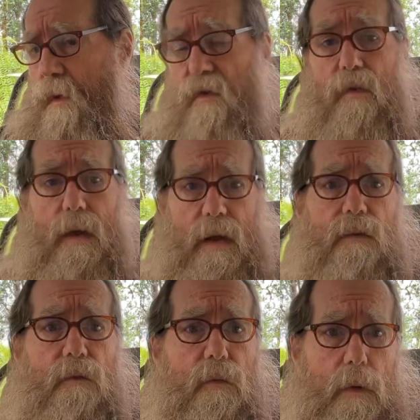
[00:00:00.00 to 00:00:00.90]
so I have
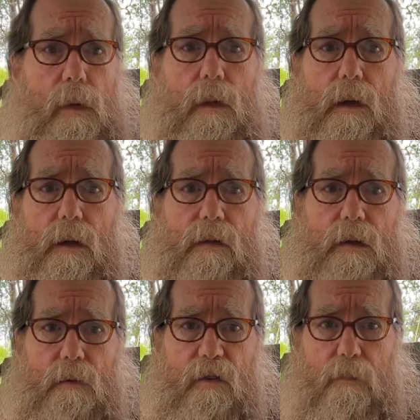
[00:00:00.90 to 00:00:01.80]
a real
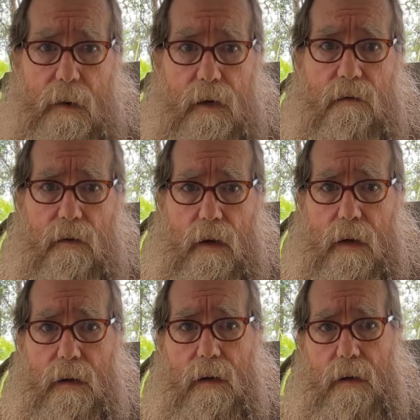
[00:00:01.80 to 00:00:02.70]
healthy respect for
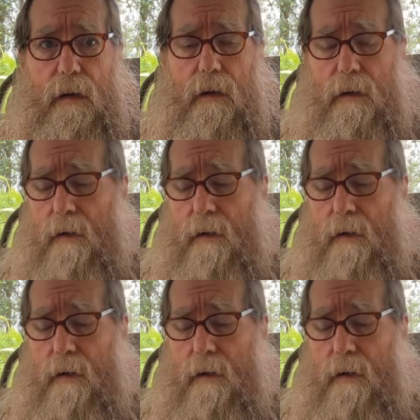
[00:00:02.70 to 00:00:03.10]
lightning.